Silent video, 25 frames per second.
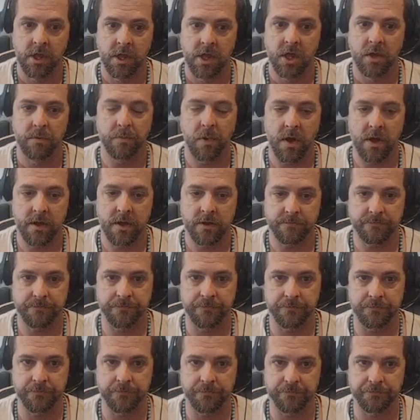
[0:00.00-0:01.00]

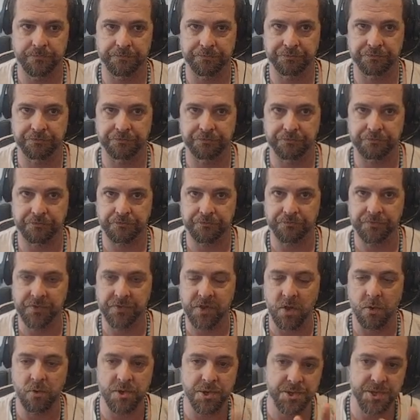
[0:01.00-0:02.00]
but
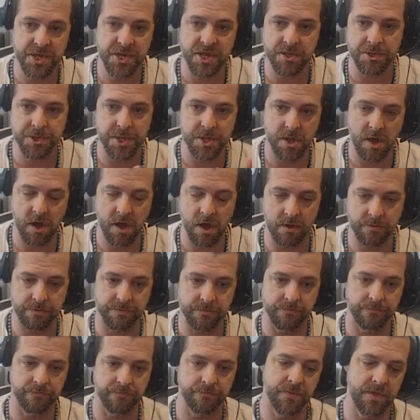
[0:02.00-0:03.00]
was dense enough
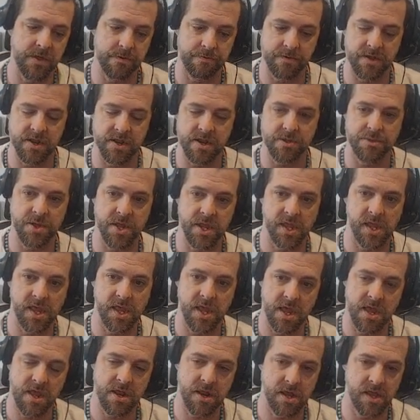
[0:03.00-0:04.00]
that if anything
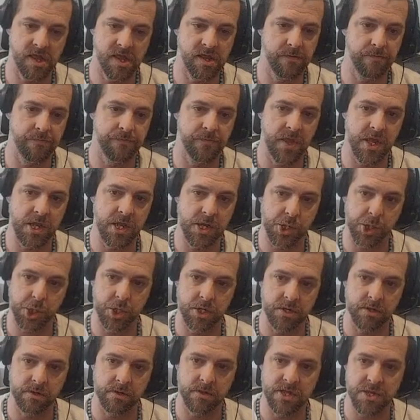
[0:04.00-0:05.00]
hit it, it should
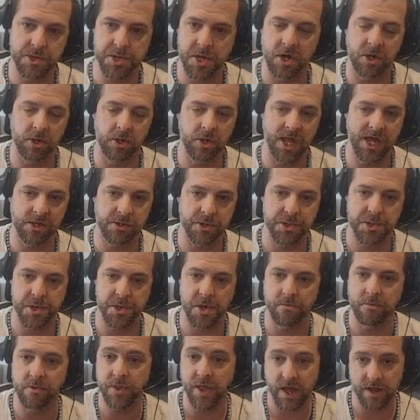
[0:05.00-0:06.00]
at least collect
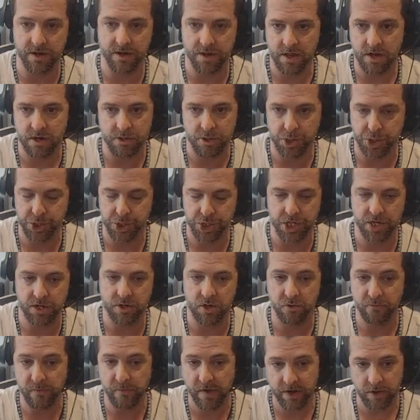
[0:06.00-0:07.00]
some of that energy,
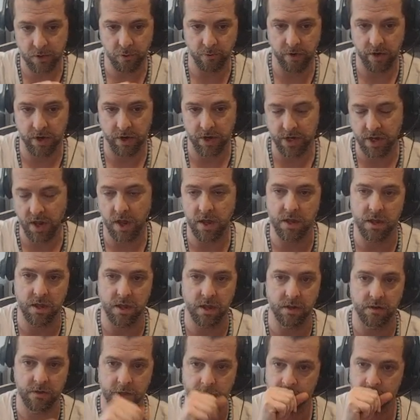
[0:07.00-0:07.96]
no matter where it got hit.